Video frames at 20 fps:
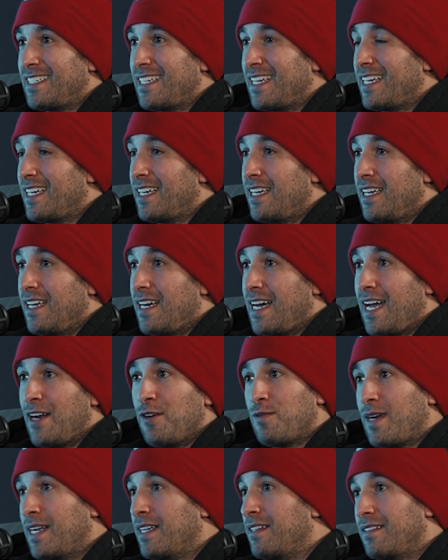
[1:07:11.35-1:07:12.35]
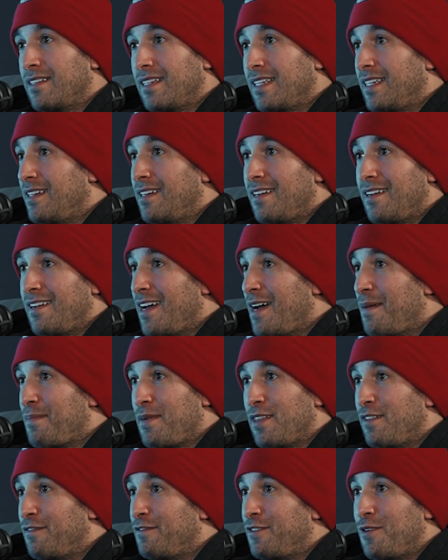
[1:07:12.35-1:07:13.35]
Like, I regularly hop
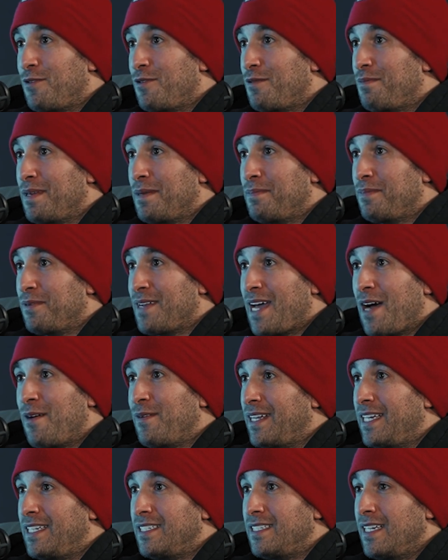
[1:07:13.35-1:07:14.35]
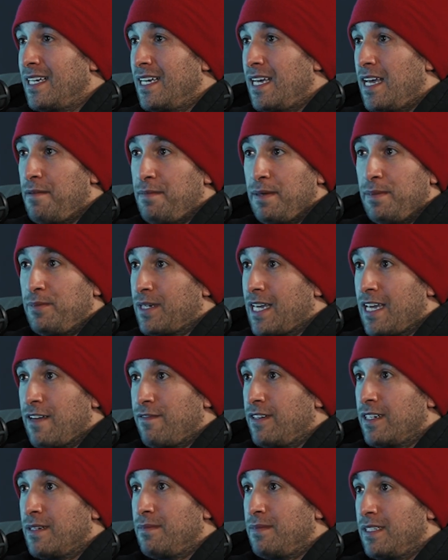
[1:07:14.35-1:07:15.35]
on the phone with people nowadays, and people can't
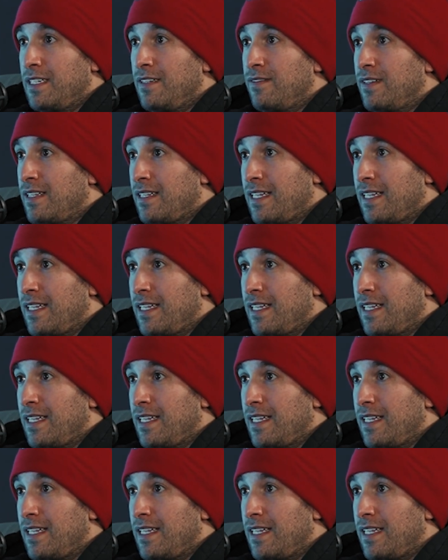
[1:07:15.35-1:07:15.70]
fucking believe it.